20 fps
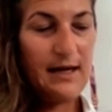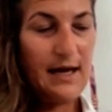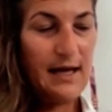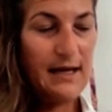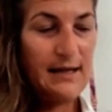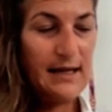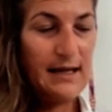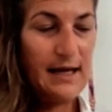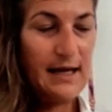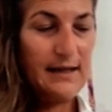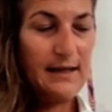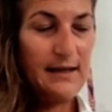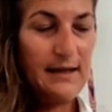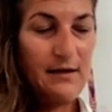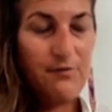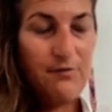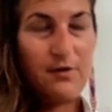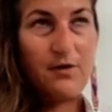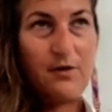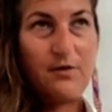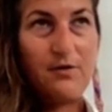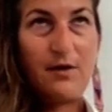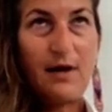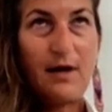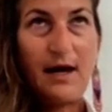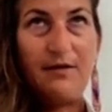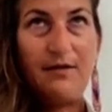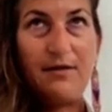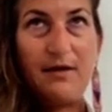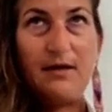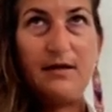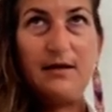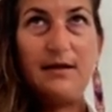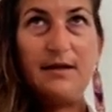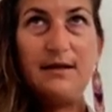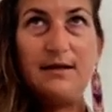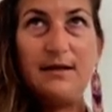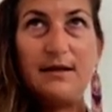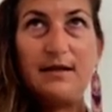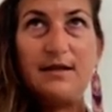And even though I think
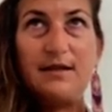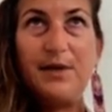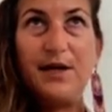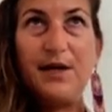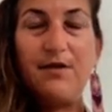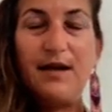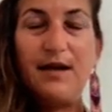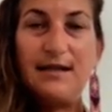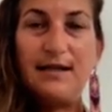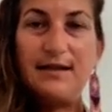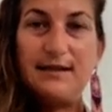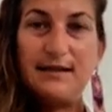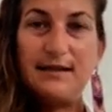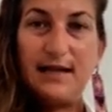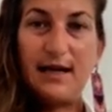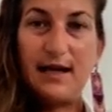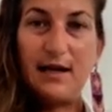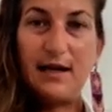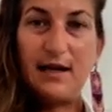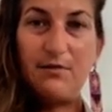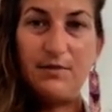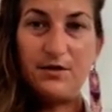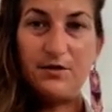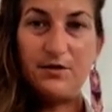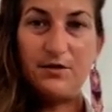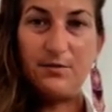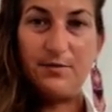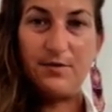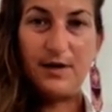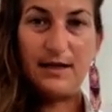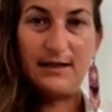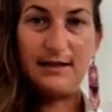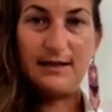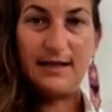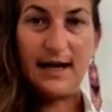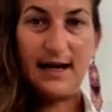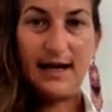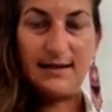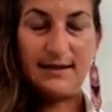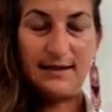these experiences can be super
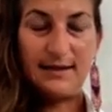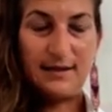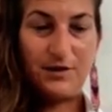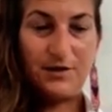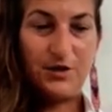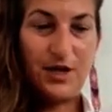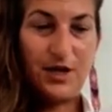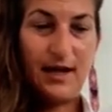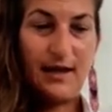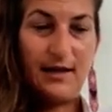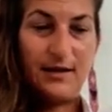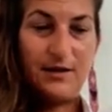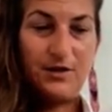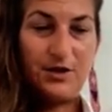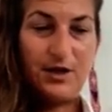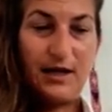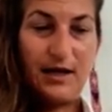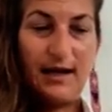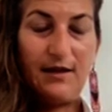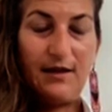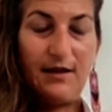intense and challenging,